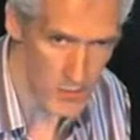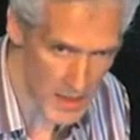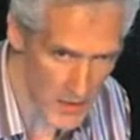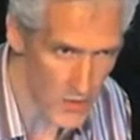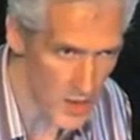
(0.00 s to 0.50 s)
Many
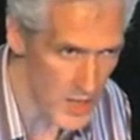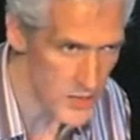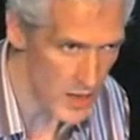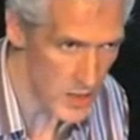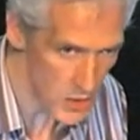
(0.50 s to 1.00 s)
of you guys
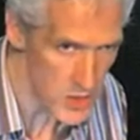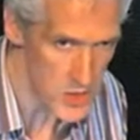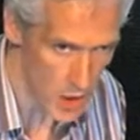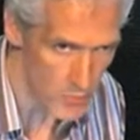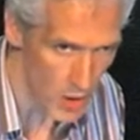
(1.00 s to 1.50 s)
might use
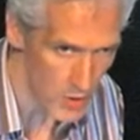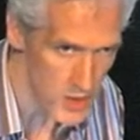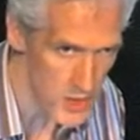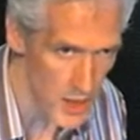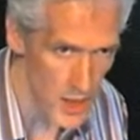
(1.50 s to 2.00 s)

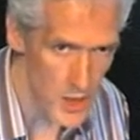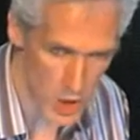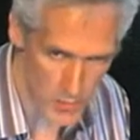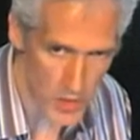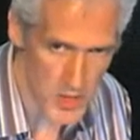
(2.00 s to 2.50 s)
Dropbox.
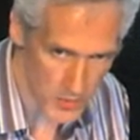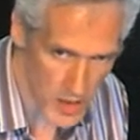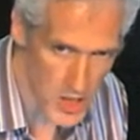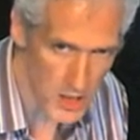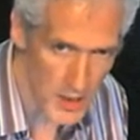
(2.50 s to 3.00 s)
Dropbox
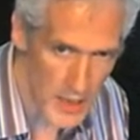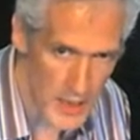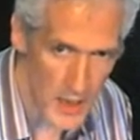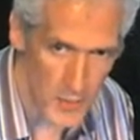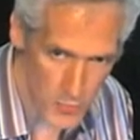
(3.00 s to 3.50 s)
originally
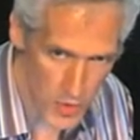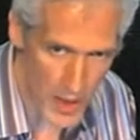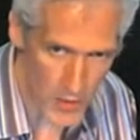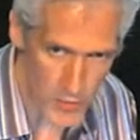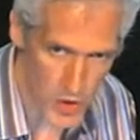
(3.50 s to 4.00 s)
put
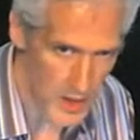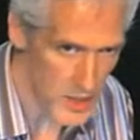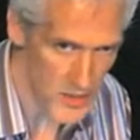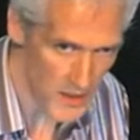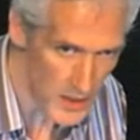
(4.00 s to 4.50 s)
out their product
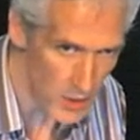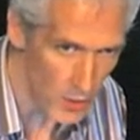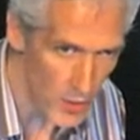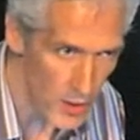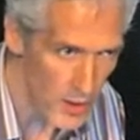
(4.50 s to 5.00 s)
as a video.
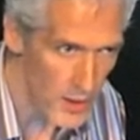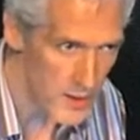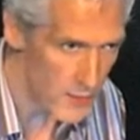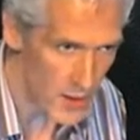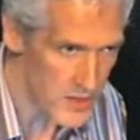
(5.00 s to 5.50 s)

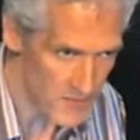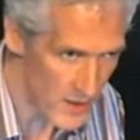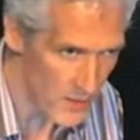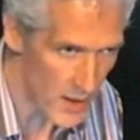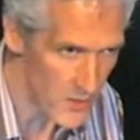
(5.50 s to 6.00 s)
They wanted to
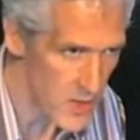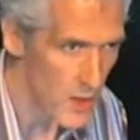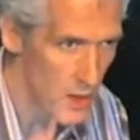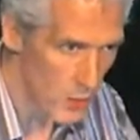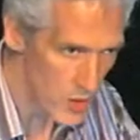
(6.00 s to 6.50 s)
figure out
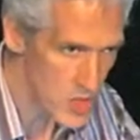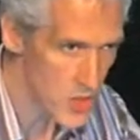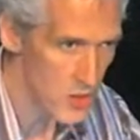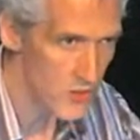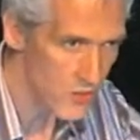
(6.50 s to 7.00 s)
what
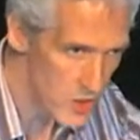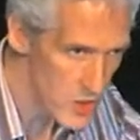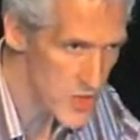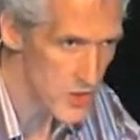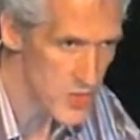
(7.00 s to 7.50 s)
sort of
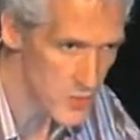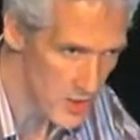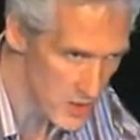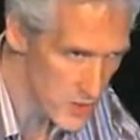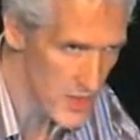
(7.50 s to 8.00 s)
user
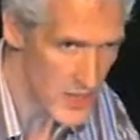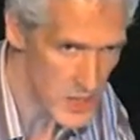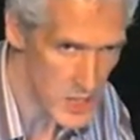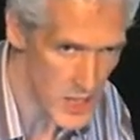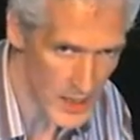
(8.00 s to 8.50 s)
experience would actually
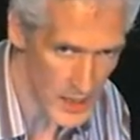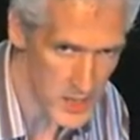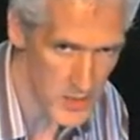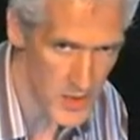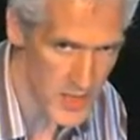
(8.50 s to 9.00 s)
attract
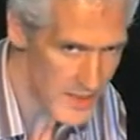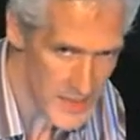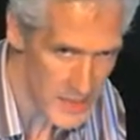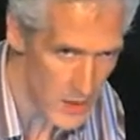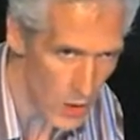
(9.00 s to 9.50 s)
customers, and they
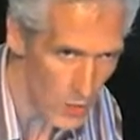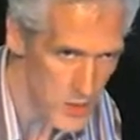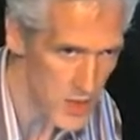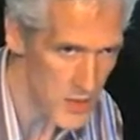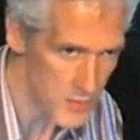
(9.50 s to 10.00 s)
didn't know,
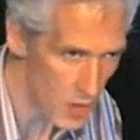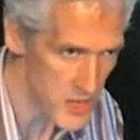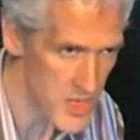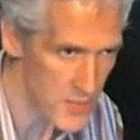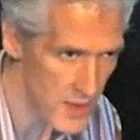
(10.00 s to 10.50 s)
so they mocked
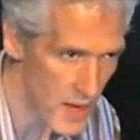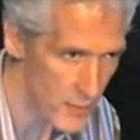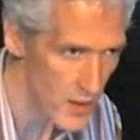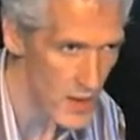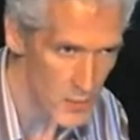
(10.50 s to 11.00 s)
something
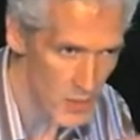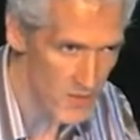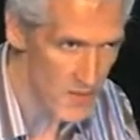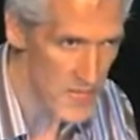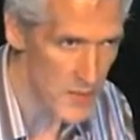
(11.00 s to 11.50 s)
up, put a
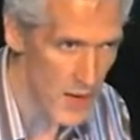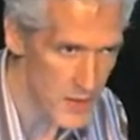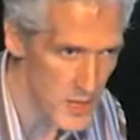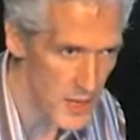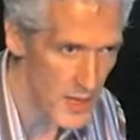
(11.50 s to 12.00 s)
video
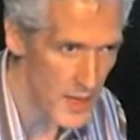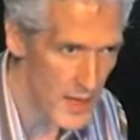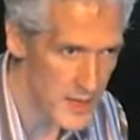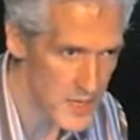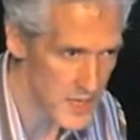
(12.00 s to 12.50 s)
out,
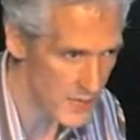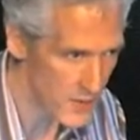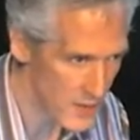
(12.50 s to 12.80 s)
and discovered